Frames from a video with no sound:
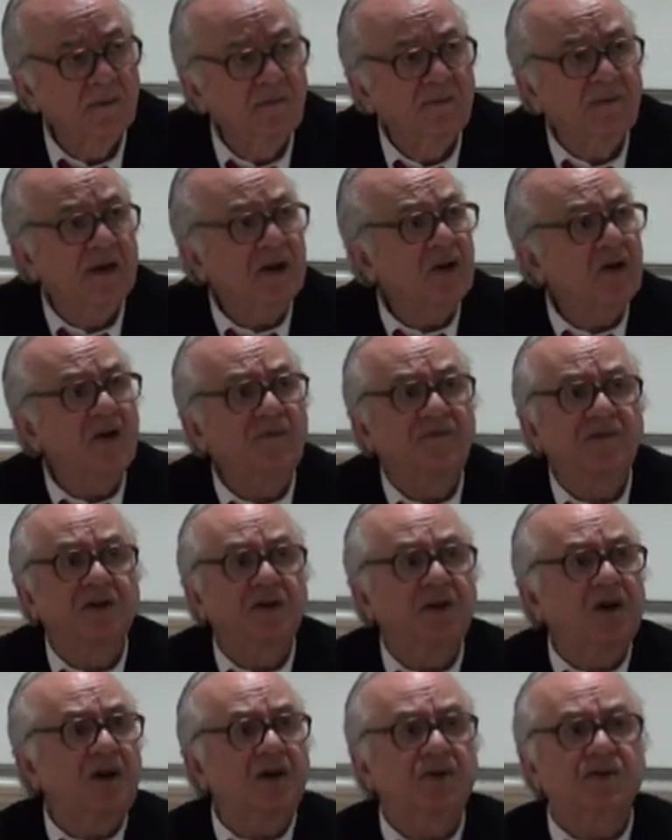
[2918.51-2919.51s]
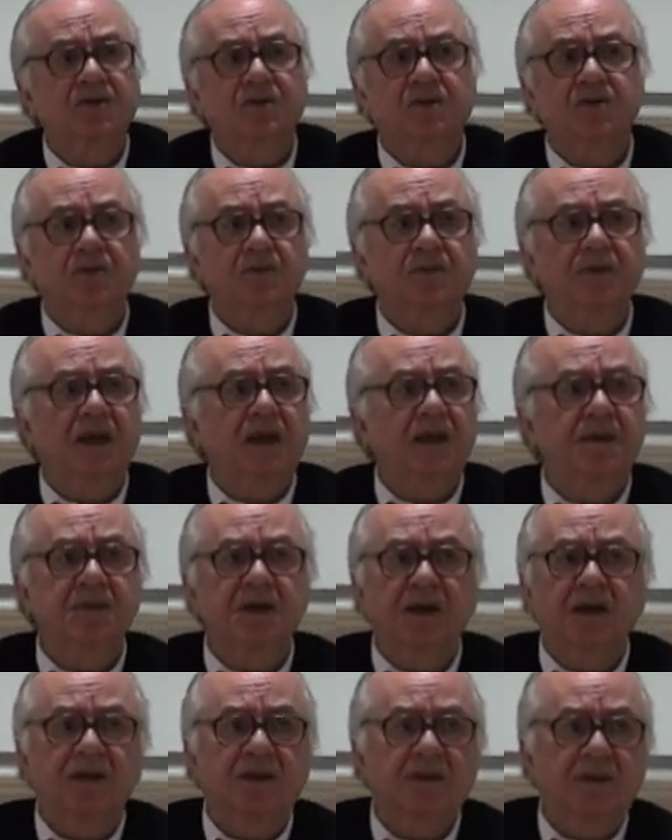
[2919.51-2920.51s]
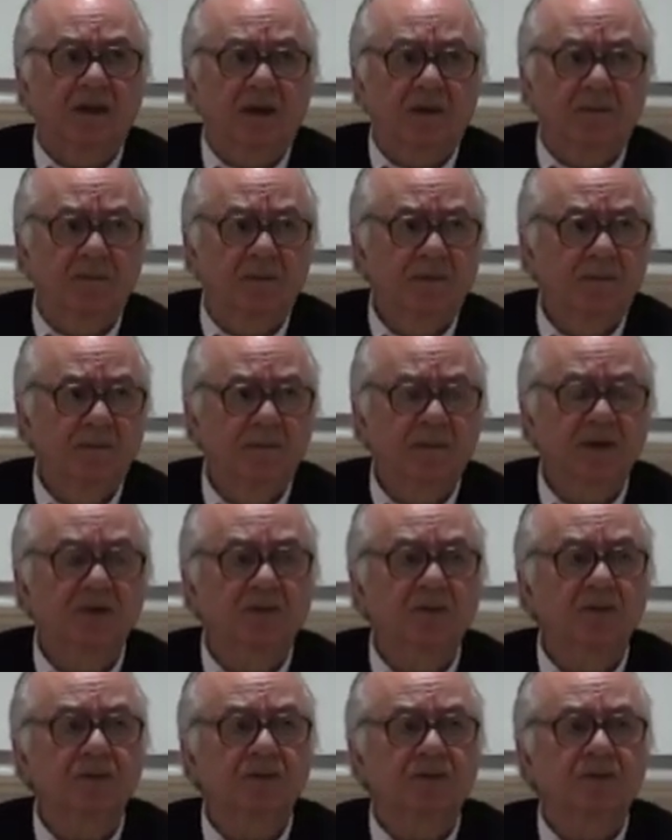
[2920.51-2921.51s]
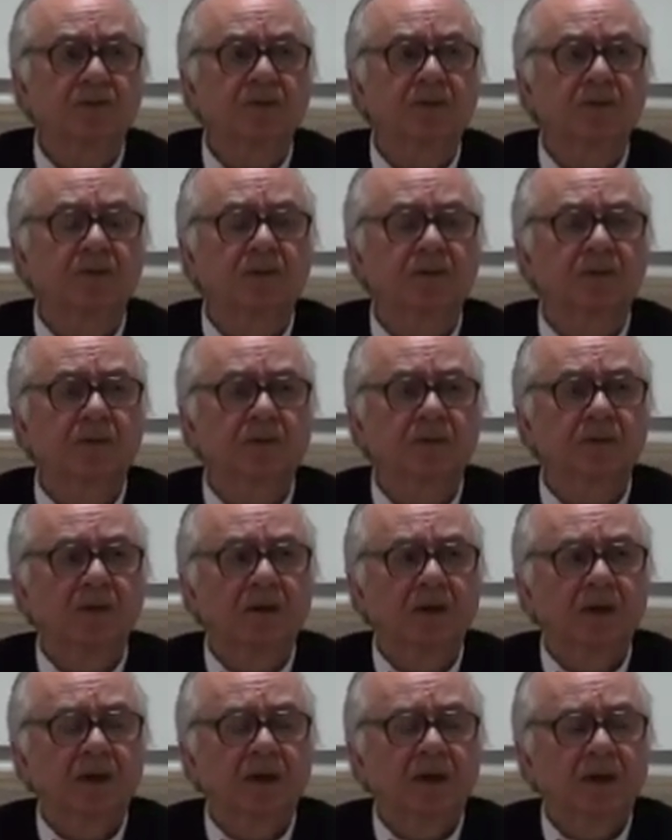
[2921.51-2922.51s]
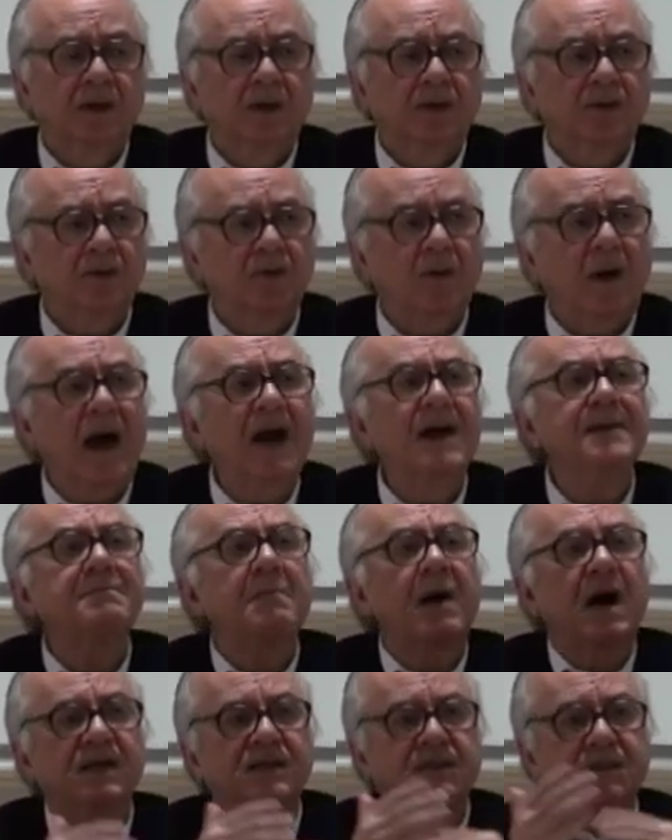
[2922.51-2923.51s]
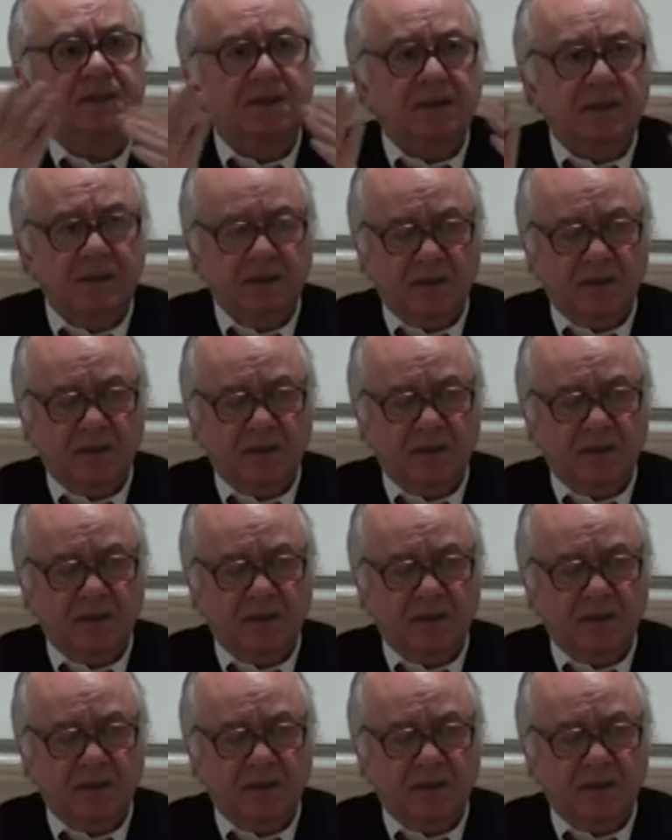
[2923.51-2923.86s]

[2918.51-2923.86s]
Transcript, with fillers: very often not to eliminate them, but to, to, to unmask